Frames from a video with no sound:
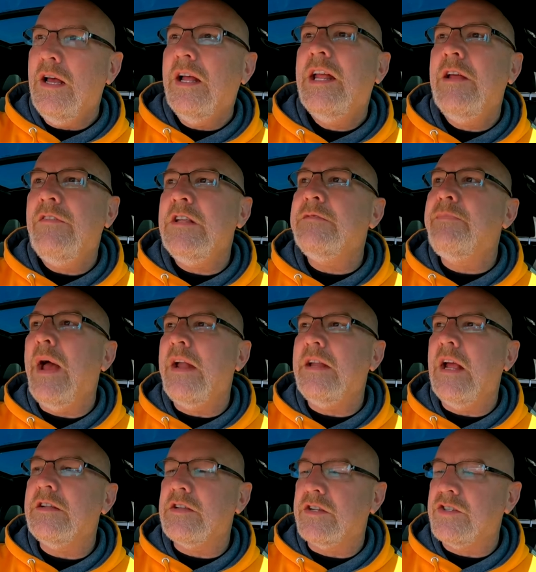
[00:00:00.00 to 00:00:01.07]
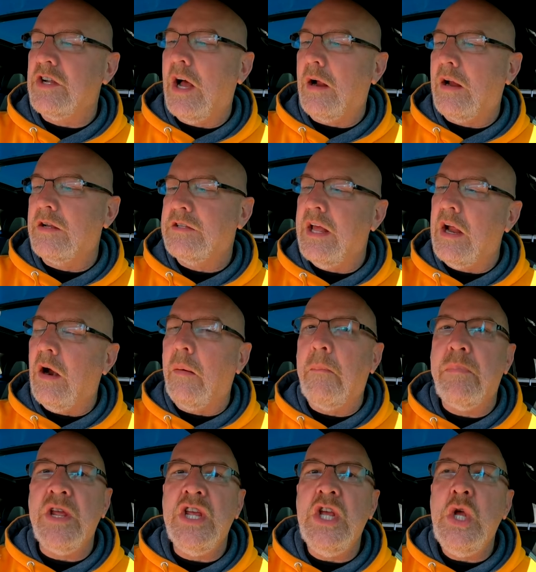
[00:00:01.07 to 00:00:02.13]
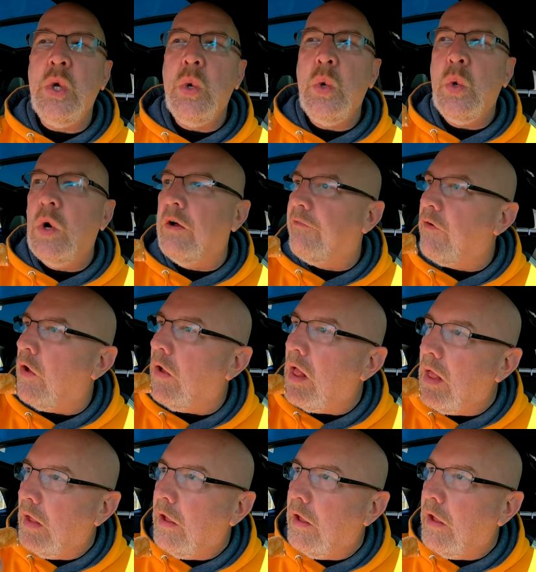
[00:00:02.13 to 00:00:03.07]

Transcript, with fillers: give these beignets a shot because they are beautiful.